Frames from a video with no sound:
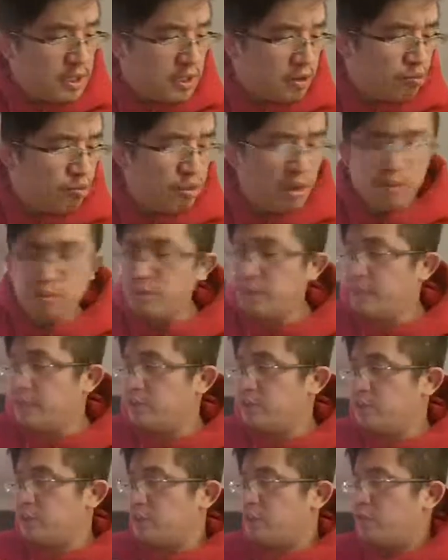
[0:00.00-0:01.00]
What we could
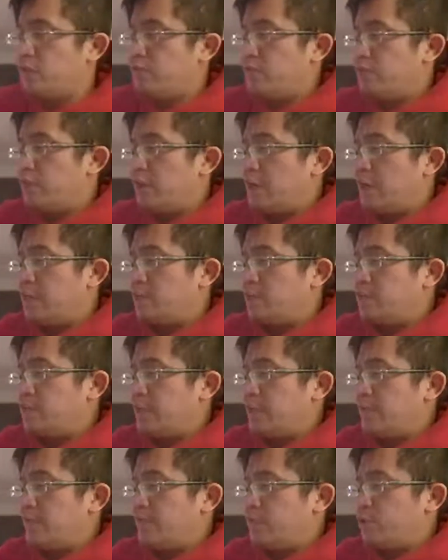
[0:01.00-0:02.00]
do on
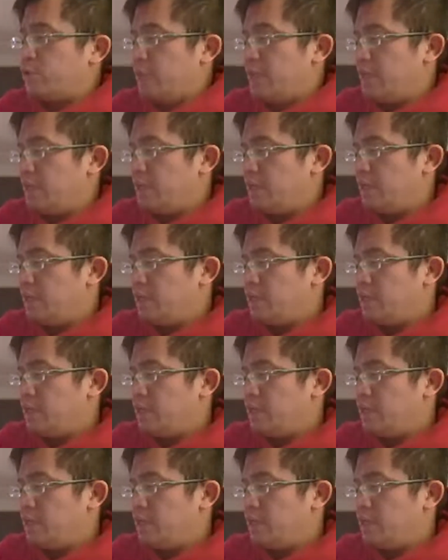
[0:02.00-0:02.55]
step three